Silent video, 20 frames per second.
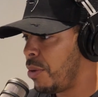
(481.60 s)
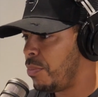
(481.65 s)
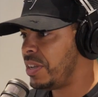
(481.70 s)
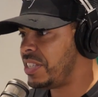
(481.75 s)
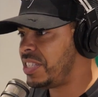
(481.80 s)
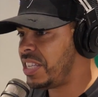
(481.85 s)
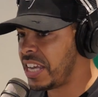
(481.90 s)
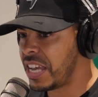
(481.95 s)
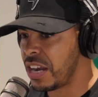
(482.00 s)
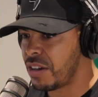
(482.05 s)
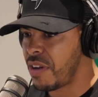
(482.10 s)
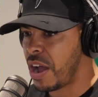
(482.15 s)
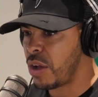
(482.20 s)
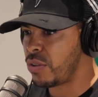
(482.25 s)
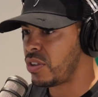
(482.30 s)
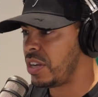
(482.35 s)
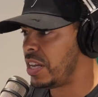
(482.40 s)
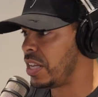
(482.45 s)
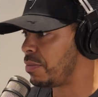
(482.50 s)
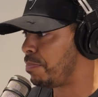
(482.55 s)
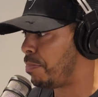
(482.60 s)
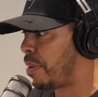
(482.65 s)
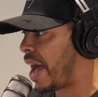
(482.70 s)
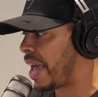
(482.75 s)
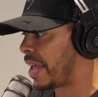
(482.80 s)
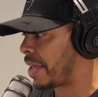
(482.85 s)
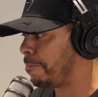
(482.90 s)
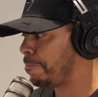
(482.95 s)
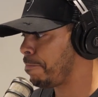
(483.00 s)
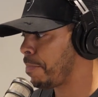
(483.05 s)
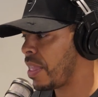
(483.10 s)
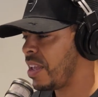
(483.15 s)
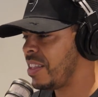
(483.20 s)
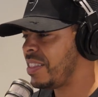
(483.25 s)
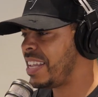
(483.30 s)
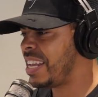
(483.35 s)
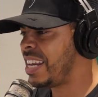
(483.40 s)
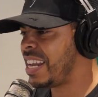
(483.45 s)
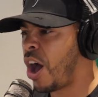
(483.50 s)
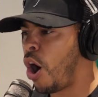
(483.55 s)
We're zinging around on this bike.
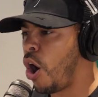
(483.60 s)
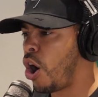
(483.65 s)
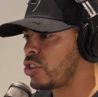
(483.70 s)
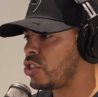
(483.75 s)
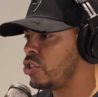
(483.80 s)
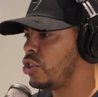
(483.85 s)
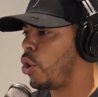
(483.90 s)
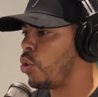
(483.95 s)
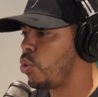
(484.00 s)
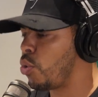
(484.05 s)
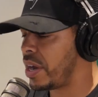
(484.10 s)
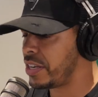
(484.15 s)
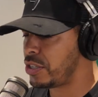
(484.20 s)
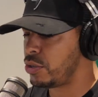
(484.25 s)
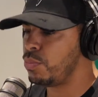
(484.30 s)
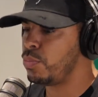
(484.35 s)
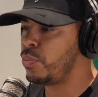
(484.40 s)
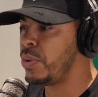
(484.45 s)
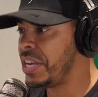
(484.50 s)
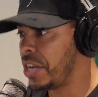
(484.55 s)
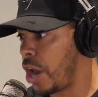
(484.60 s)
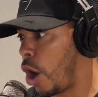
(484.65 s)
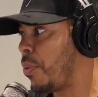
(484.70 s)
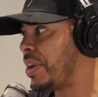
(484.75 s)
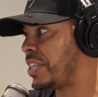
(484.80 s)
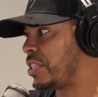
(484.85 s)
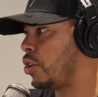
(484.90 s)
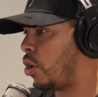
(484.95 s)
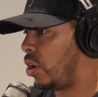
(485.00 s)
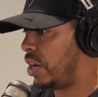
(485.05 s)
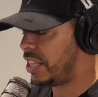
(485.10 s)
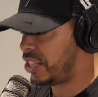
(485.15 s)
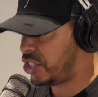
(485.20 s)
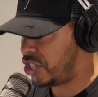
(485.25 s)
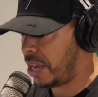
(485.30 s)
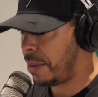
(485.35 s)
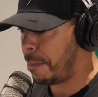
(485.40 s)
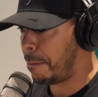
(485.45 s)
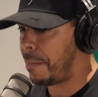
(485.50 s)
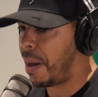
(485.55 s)
Didn't ask no question. We know it's not
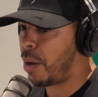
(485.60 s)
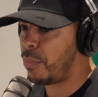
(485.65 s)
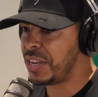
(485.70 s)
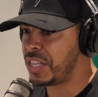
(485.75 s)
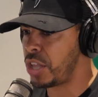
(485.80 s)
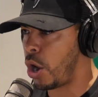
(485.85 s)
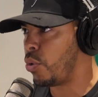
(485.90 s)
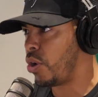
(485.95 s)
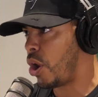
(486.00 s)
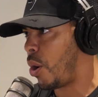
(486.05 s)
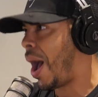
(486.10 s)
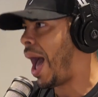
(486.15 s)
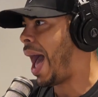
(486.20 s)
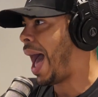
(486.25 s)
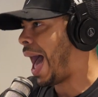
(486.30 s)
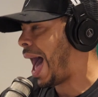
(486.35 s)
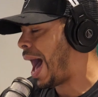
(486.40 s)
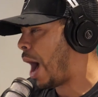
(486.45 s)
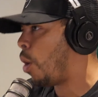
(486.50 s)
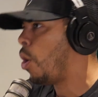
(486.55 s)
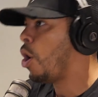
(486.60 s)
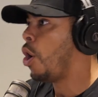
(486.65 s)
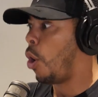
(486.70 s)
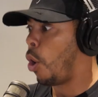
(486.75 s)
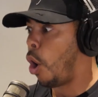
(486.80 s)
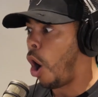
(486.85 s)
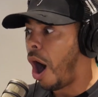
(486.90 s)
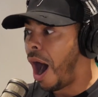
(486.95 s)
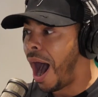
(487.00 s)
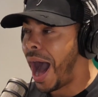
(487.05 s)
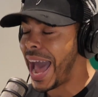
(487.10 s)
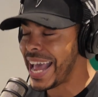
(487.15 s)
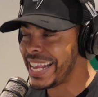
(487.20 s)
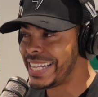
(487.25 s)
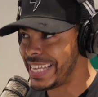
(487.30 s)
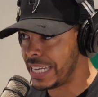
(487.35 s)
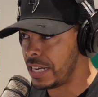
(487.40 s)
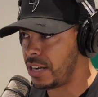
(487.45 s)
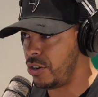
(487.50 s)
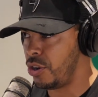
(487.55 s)
legit, but we don't know how, or I
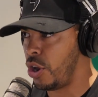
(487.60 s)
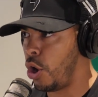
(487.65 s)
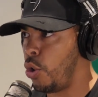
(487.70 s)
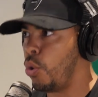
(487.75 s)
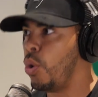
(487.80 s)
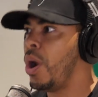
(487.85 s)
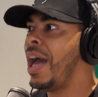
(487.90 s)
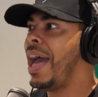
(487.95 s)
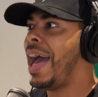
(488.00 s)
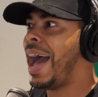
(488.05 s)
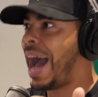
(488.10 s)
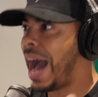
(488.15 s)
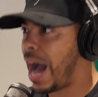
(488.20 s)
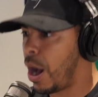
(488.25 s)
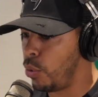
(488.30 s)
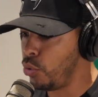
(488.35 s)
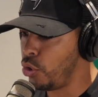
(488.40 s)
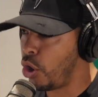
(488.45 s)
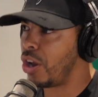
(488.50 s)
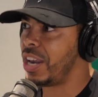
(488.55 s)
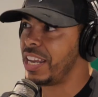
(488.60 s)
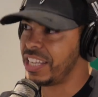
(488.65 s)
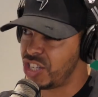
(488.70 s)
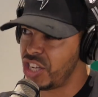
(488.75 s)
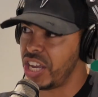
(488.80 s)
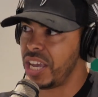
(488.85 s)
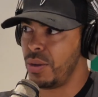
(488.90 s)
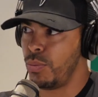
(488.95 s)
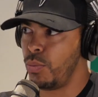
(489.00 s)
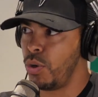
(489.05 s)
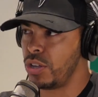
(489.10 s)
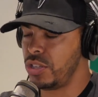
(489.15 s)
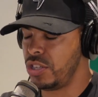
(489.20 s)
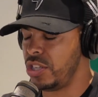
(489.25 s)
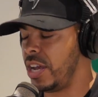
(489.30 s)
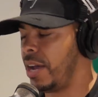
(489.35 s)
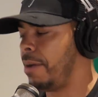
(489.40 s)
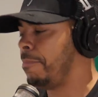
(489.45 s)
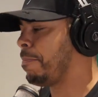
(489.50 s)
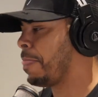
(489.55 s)
didn't know how not legit it was,
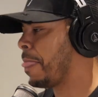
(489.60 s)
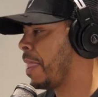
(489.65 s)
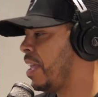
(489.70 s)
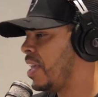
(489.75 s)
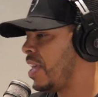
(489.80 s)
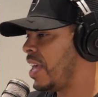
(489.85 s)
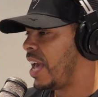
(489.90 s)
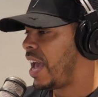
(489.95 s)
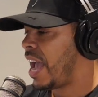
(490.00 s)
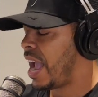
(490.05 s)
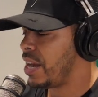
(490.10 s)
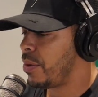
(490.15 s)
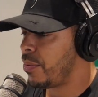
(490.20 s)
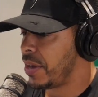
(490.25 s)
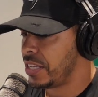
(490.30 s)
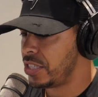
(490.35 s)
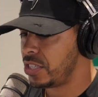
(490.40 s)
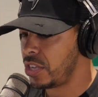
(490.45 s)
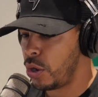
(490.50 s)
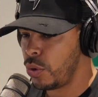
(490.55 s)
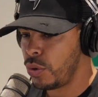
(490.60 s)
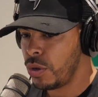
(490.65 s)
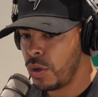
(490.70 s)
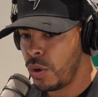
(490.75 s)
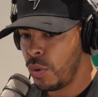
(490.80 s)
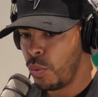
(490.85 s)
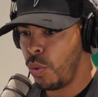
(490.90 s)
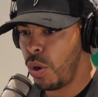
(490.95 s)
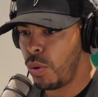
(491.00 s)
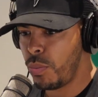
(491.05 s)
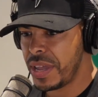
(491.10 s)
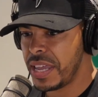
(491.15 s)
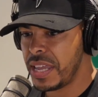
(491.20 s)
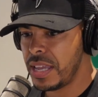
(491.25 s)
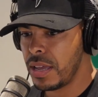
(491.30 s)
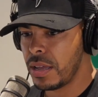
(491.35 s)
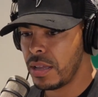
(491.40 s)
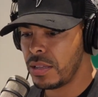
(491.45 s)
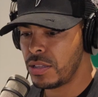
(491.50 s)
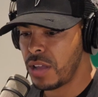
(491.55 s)
Anyway, so what
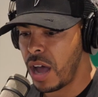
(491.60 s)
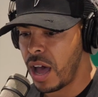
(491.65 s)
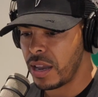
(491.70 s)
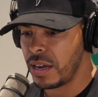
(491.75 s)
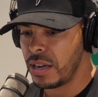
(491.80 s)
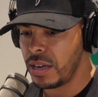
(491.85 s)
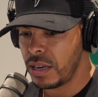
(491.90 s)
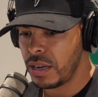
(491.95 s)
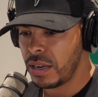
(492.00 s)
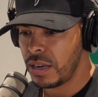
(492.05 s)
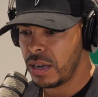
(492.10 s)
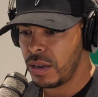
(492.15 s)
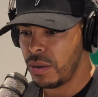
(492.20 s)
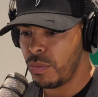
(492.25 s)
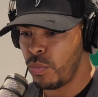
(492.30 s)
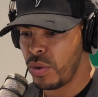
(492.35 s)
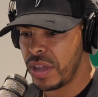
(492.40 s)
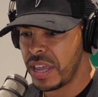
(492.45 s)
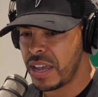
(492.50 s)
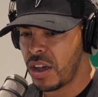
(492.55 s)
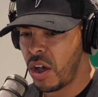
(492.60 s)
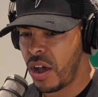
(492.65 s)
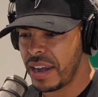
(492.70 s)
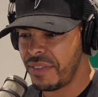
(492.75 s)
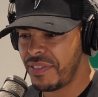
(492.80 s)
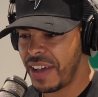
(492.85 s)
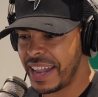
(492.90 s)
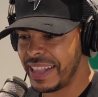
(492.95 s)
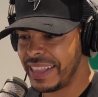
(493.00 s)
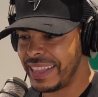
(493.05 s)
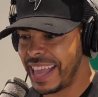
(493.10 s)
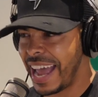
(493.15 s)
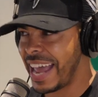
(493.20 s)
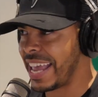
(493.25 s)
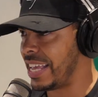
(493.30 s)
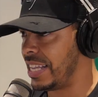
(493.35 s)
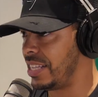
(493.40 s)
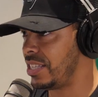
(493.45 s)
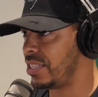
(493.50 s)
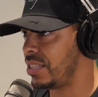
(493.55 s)
we done, we kind of had
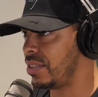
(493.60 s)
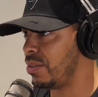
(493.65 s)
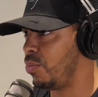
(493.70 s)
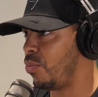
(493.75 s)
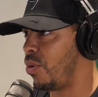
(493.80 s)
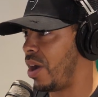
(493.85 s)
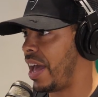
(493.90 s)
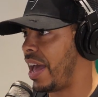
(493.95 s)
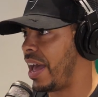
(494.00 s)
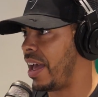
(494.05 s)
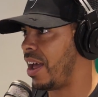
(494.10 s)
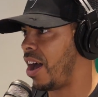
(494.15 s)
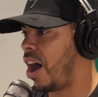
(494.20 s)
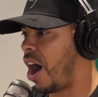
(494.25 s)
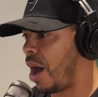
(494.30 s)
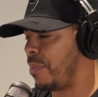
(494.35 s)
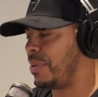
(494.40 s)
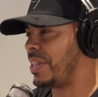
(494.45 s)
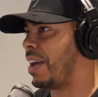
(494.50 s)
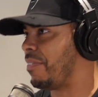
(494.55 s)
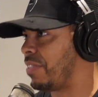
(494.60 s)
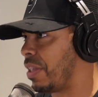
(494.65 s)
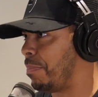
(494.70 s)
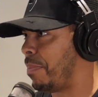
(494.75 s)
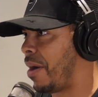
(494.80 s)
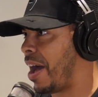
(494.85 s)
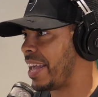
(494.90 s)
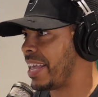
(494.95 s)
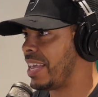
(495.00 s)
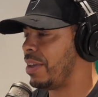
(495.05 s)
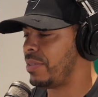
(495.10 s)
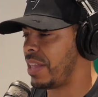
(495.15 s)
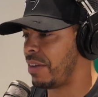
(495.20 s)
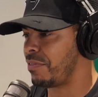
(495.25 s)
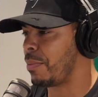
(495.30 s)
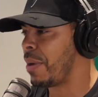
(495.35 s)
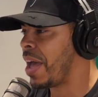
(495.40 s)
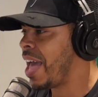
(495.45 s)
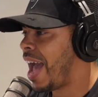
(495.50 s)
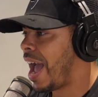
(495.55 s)
days where I would have the bike, he would have
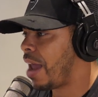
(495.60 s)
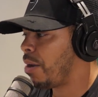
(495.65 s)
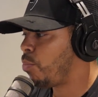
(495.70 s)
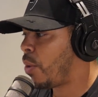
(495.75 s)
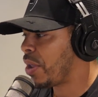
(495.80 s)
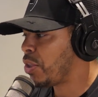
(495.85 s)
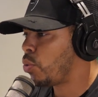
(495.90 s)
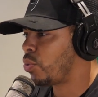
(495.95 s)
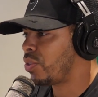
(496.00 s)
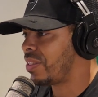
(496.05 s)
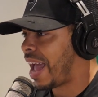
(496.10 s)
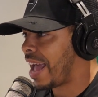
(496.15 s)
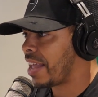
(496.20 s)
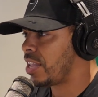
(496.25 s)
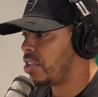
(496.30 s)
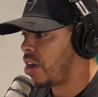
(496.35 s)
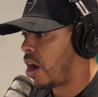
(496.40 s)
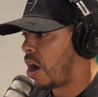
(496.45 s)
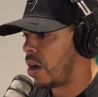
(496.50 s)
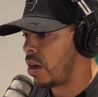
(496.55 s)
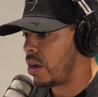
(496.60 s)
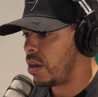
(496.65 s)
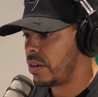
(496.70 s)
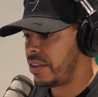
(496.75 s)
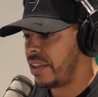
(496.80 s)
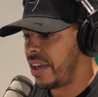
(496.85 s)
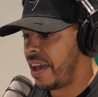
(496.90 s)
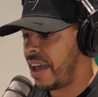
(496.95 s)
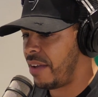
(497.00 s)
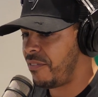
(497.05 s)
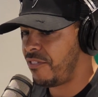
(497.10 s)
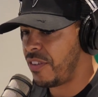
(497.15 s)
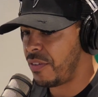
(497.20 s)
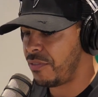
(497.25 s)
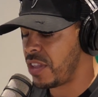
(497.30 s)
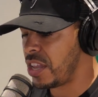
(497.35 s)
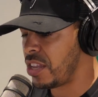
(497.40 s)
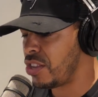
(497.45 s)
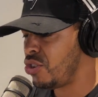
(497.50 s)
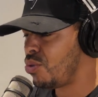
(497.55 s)
the bike. And when you're that young, and
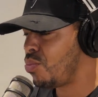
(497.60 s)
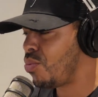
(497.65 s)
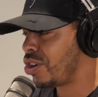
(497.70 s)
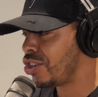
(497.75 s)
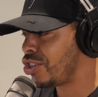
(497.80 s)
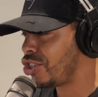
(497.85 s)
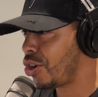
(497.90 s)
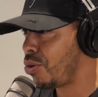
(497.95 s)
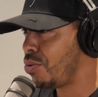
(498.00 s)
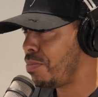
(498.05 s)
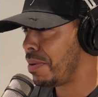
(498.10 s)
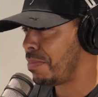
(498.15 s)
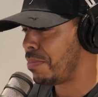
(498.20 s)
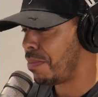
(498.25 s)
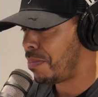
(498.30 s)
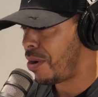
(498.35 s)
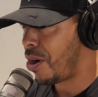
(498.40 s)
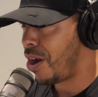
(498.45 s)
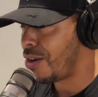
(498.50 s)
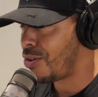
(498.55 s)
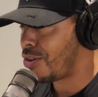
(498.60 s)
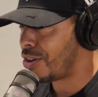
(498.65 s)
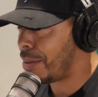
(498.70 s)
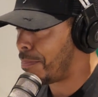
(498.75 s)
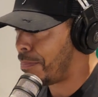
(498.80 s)
15, you want to show people, bro, I got the